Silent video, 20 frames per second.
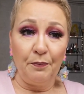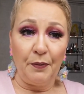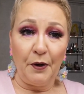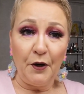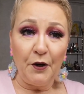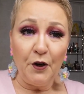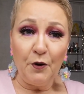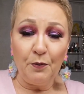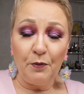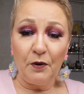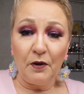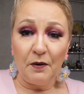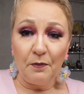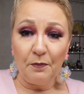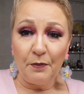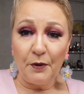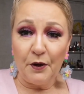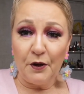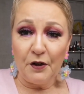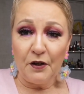purple
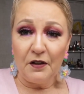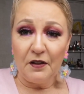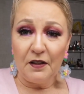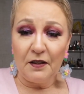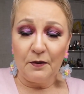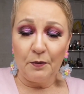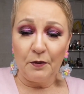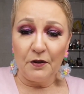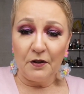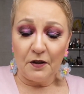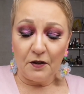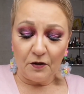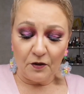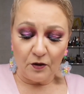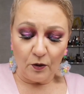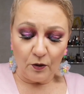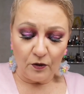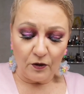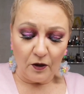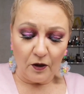and burgundies, but they're
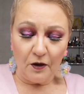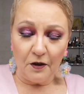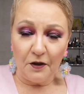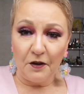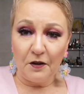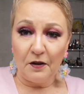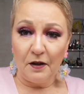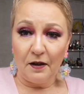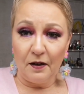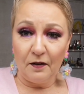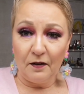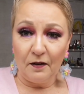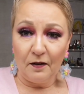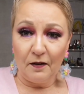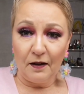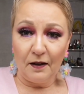so dark that